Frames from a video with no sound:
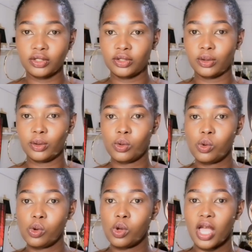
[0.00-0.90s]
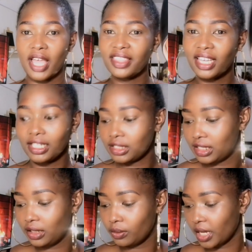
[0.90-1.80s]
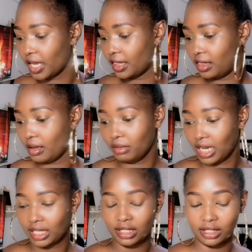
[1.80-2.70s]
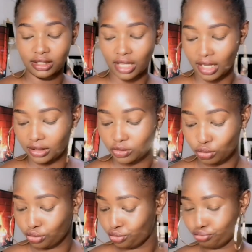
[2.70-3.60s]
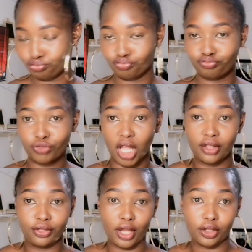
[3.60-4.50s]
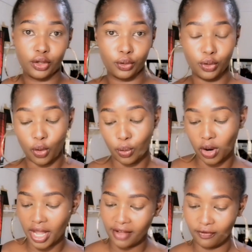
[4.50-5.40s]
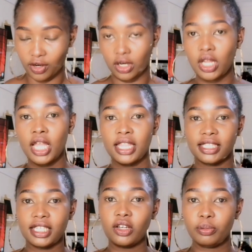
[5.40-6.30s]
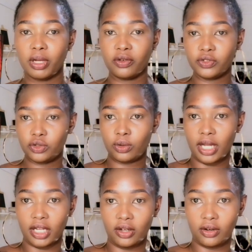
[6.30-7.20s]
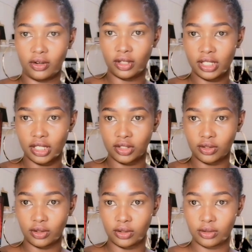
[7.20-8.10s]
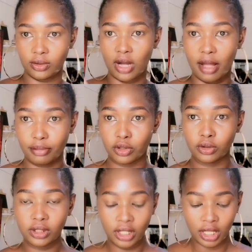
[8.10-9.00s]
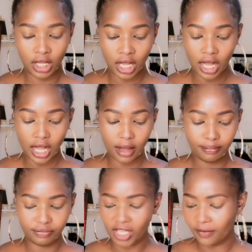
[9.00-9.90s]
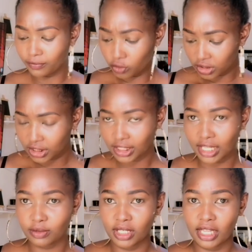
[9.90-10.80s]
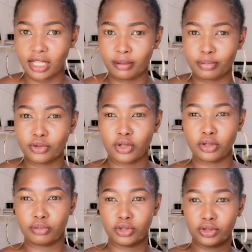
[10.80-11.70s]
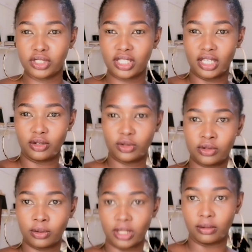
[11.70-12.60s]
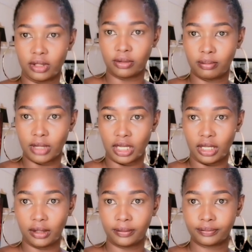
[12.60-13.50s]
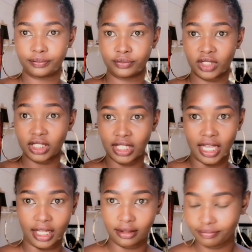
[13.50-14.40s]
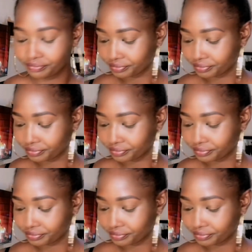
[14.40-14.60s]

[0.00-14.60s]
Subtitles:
So I think I'll still wear them like this, guys, because they're cute or whatever. The second pair of shoe I got is also a mule. I've noticed that when I put on mules, they go so well with my style.